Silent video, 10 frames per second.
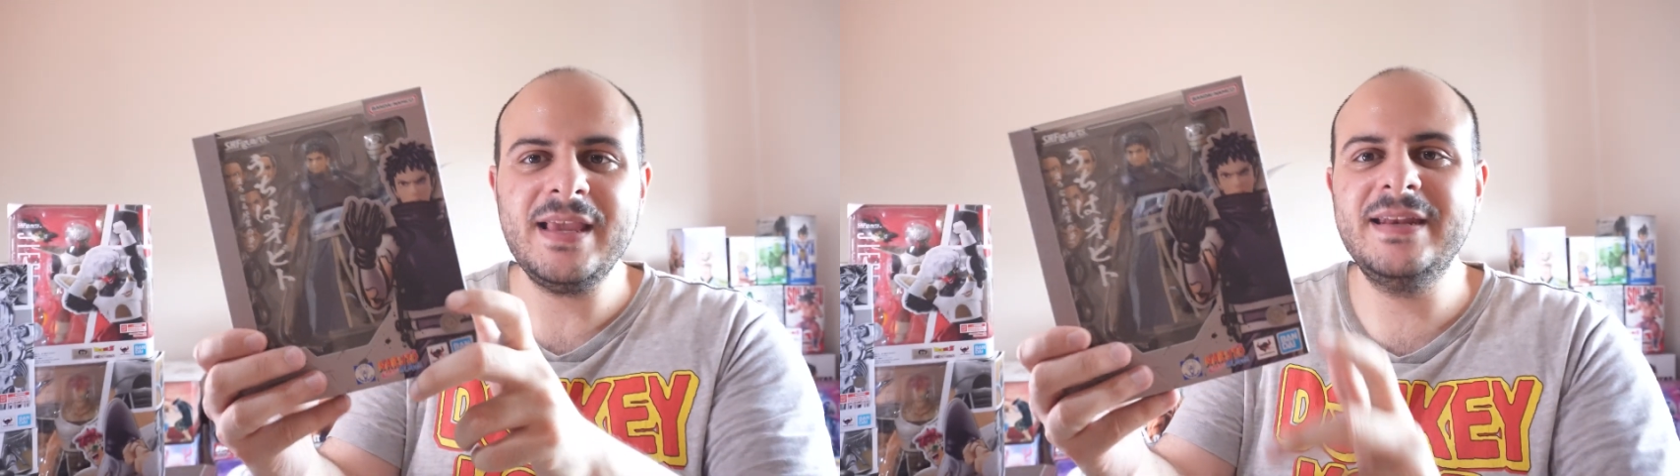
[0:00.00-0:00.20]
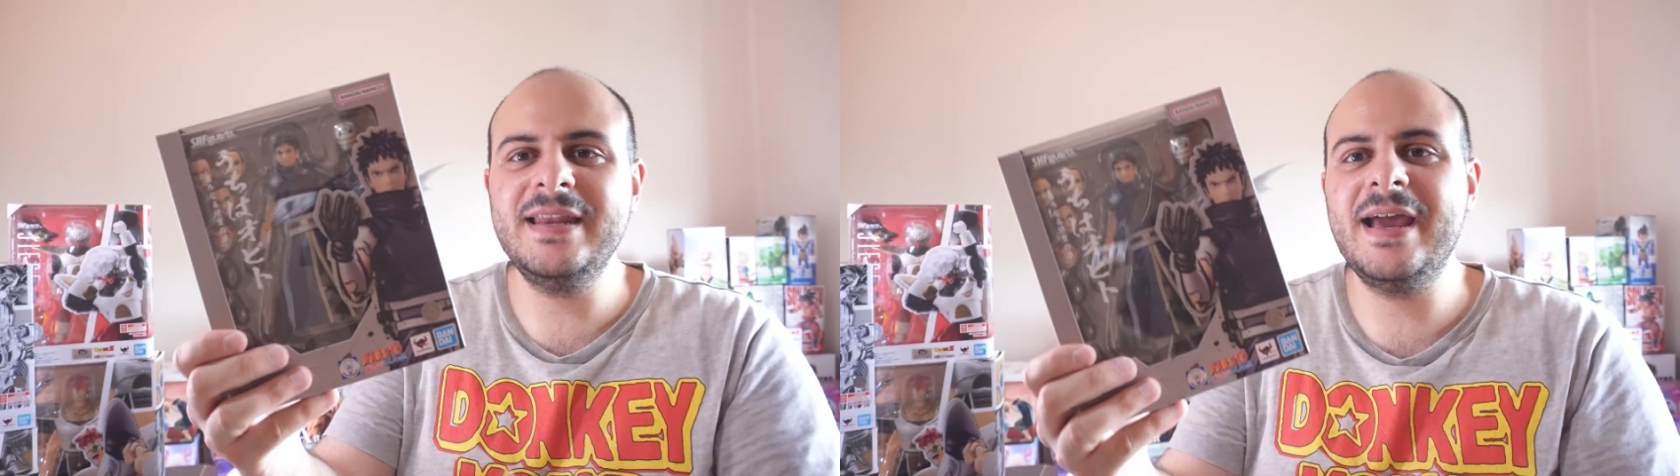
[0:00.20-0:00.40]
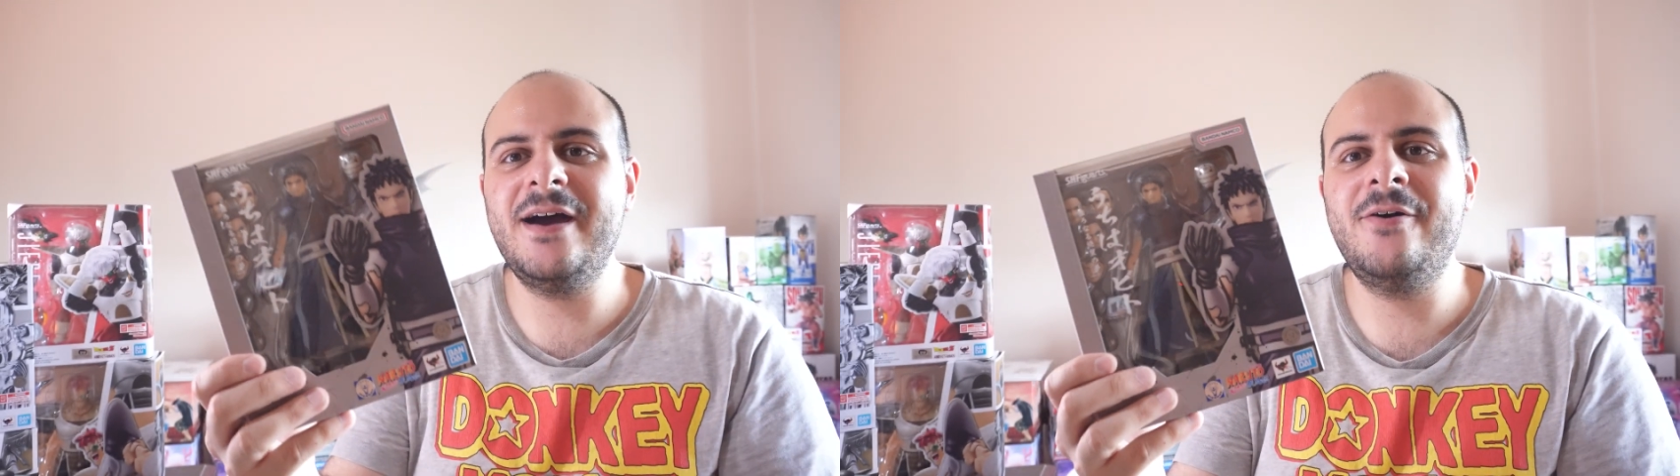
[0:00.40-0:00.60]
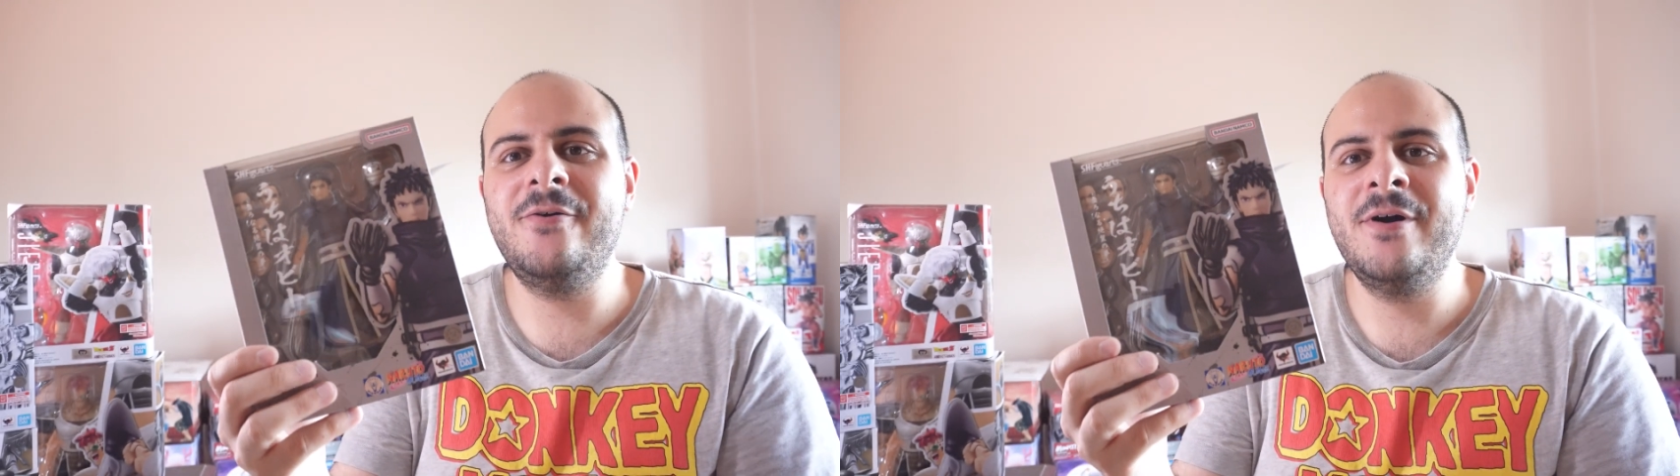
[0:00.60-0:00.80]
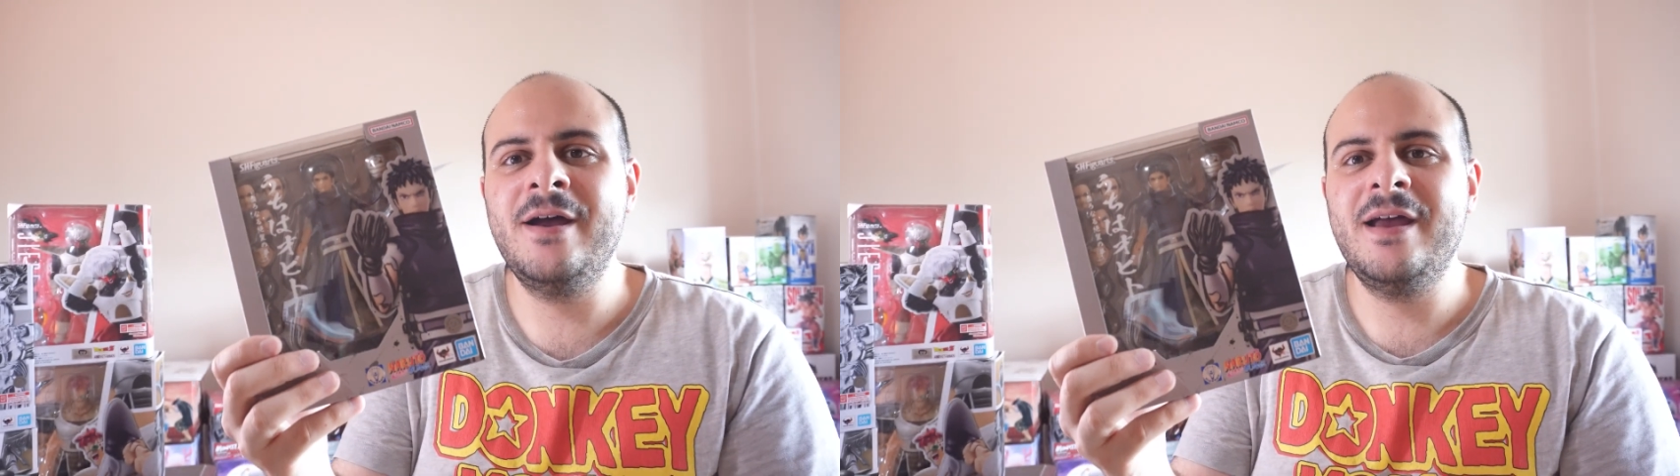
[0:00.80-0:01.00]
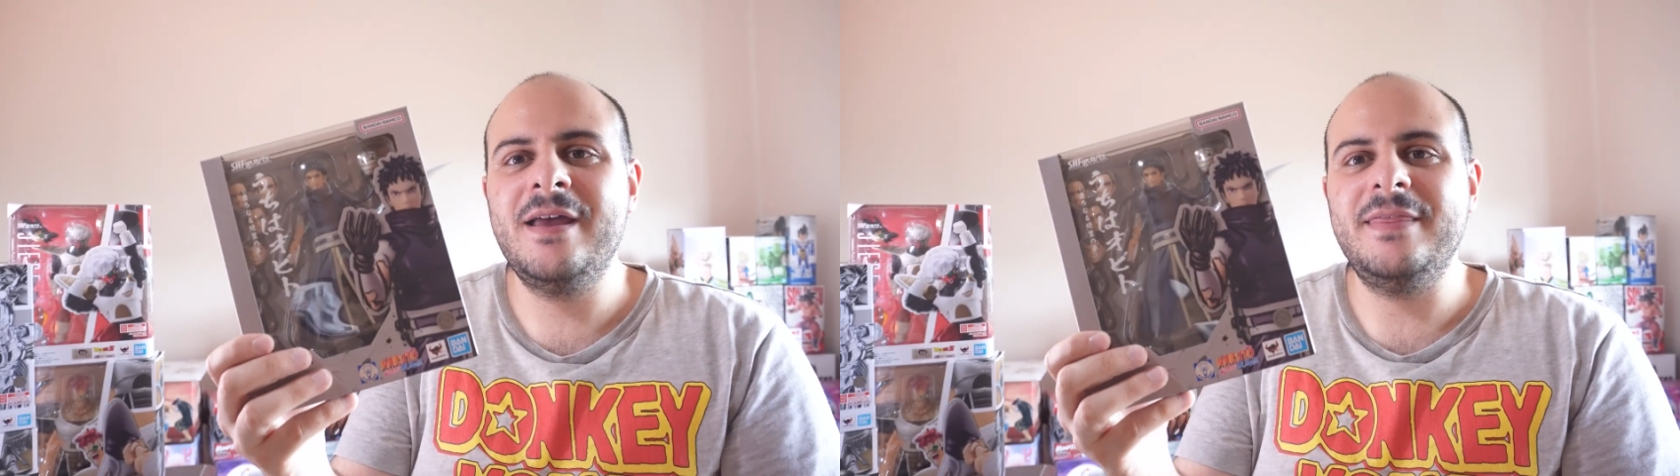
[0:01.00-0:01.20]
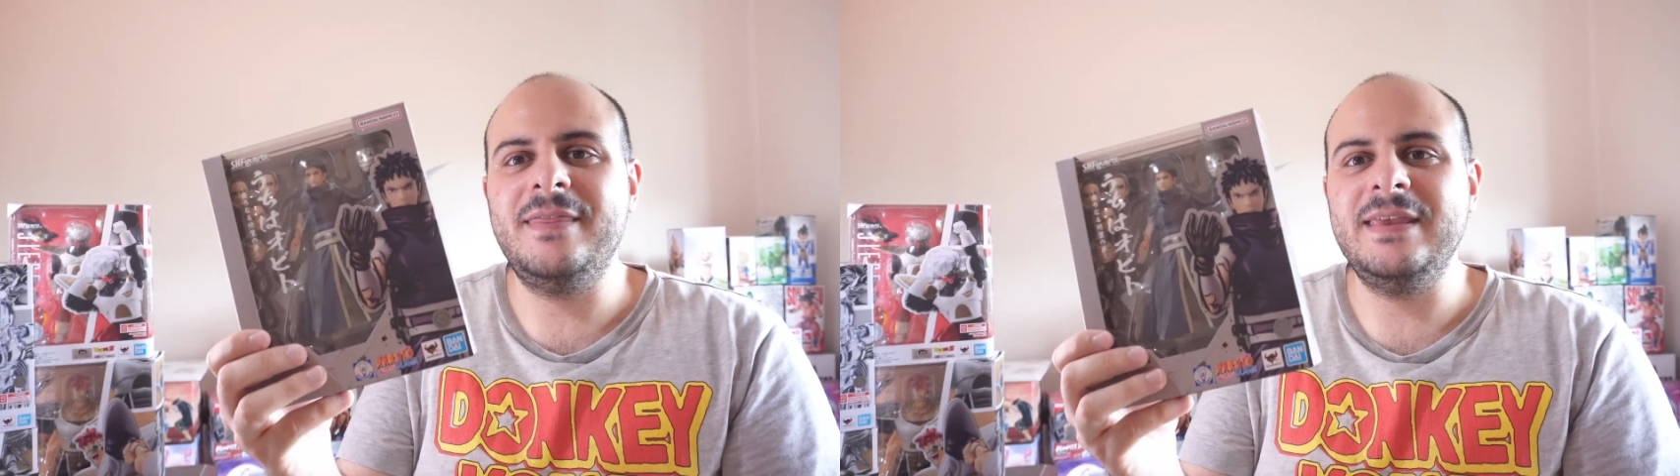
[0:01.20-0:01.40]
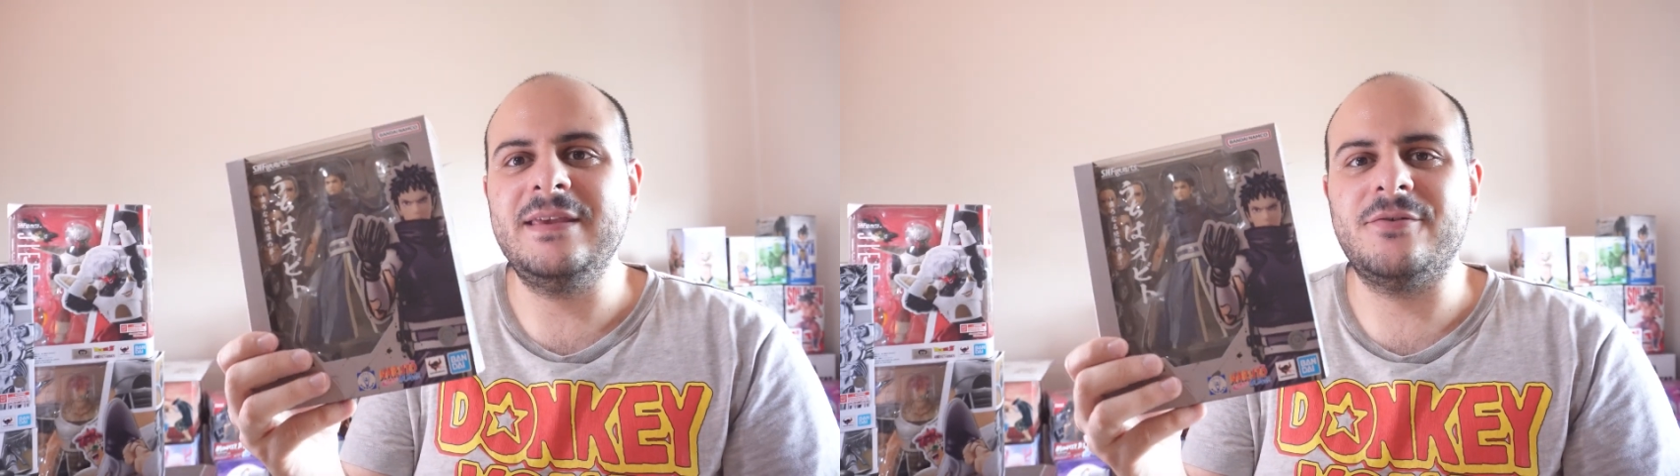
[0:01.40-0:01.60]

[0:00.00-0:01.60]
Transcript: Now, the